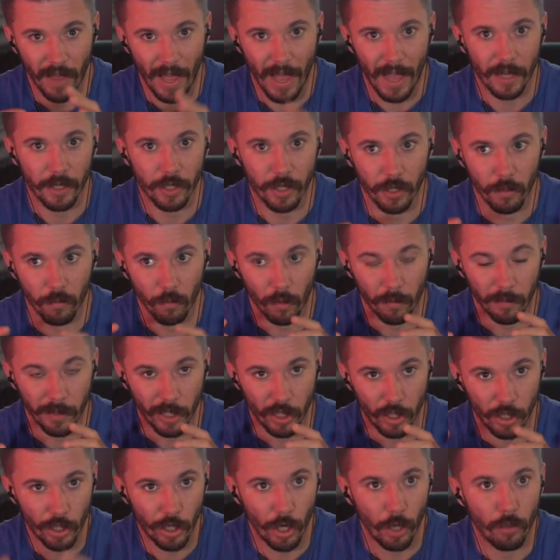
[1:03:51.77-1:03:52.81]
action will be
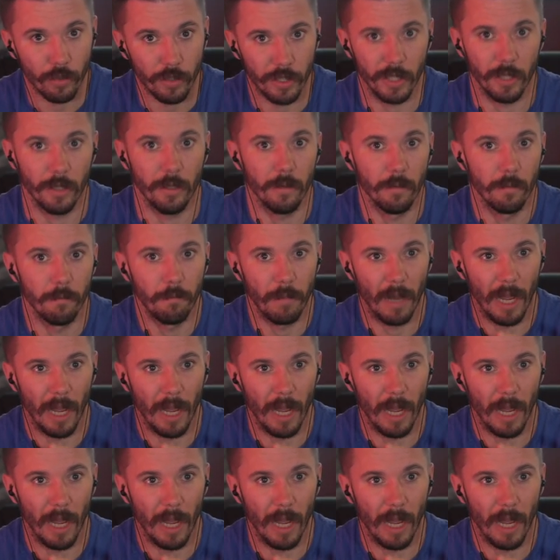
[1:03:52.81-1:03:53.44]
chosen